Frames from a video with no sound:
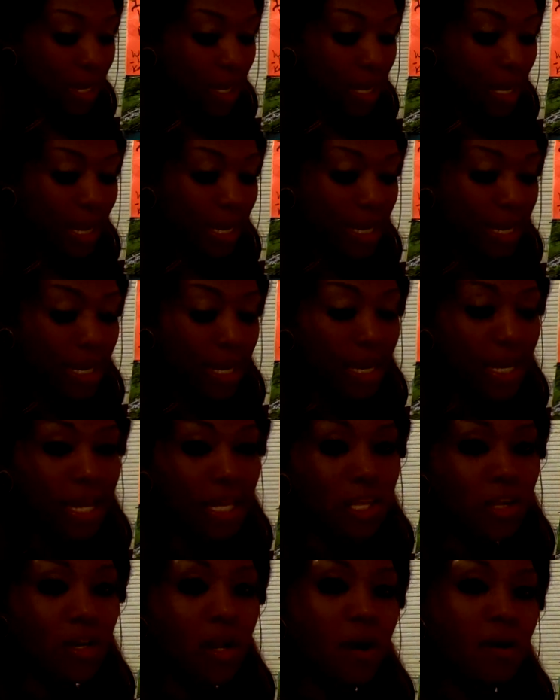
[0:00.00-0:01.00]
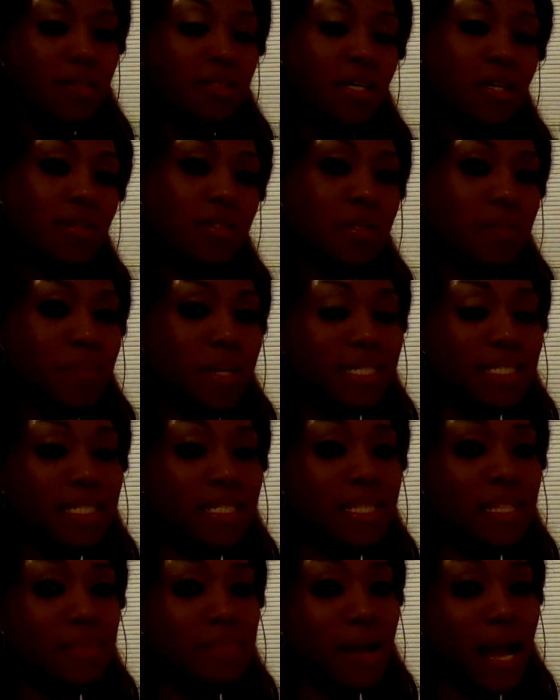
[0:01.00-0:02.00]
and those are
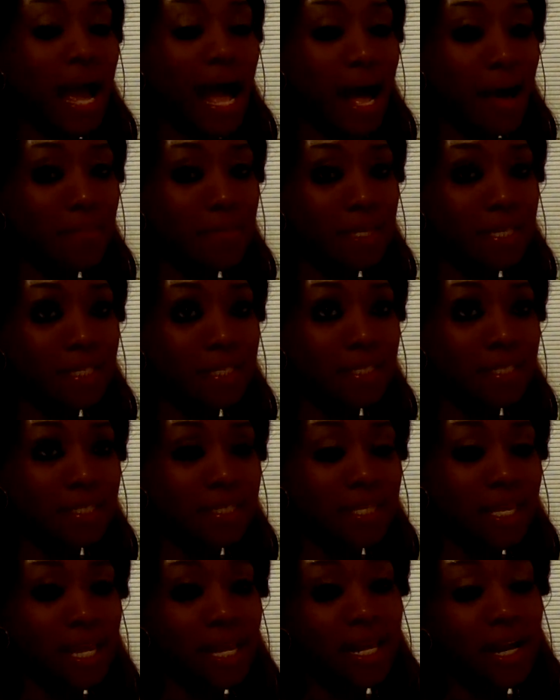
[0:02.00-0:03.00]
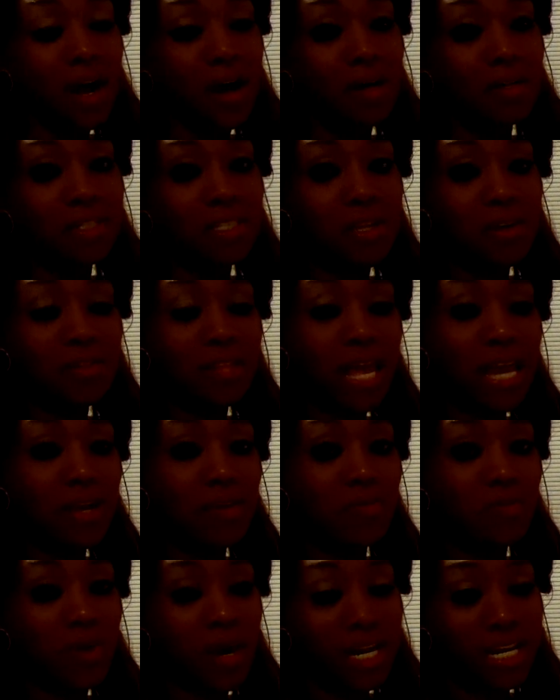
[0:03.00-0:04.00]
basically my hobbies. And I also like
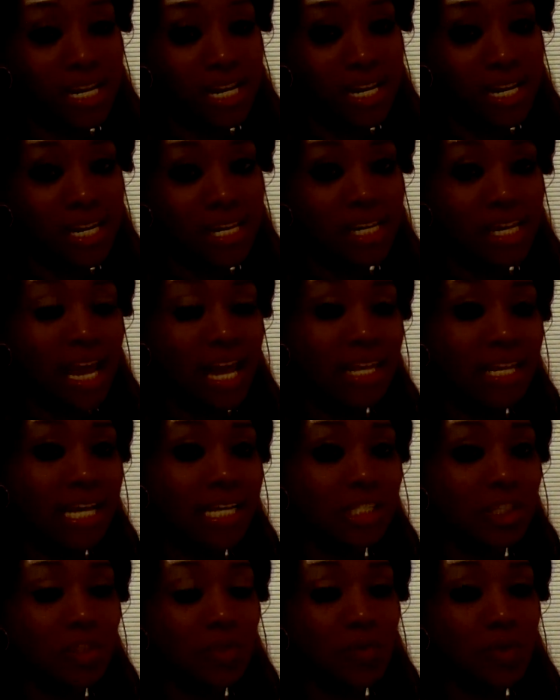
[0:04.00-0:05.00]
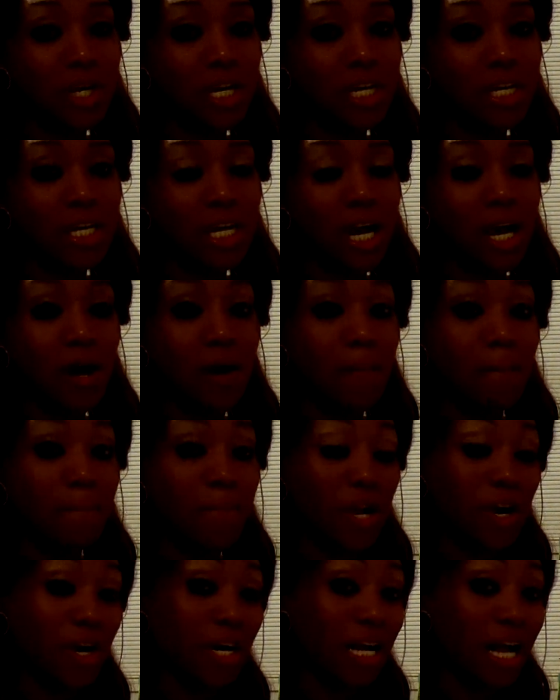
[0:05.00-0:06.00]
running. I like doing
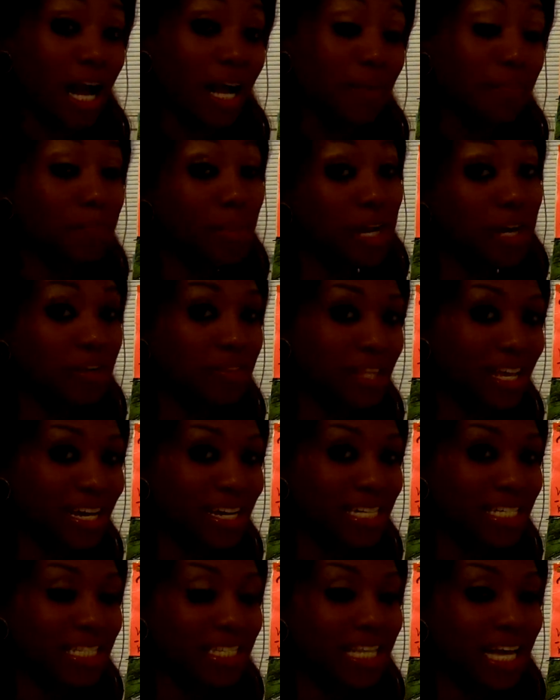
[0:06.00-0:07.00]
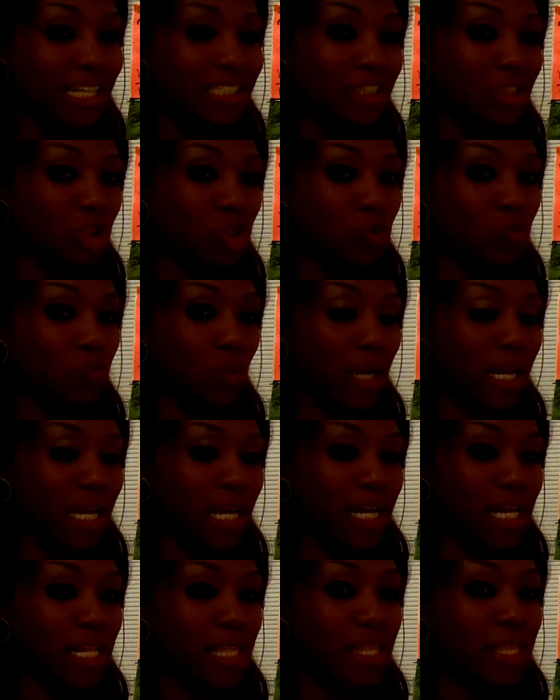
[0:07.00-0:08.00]
marathons.
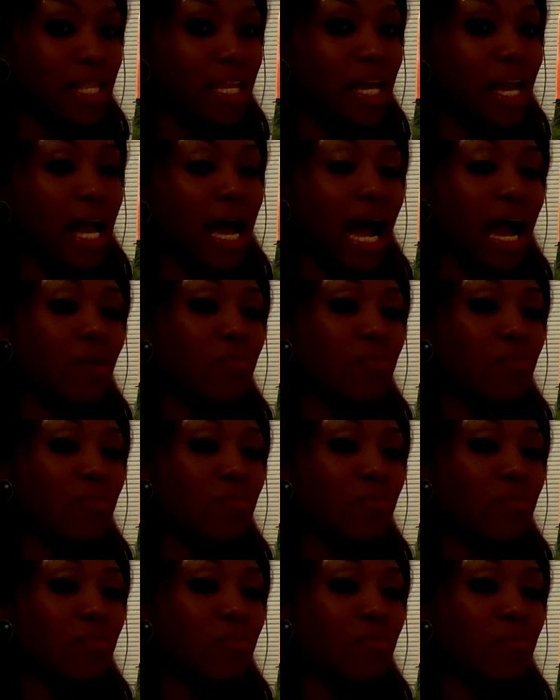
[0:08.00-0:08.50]
I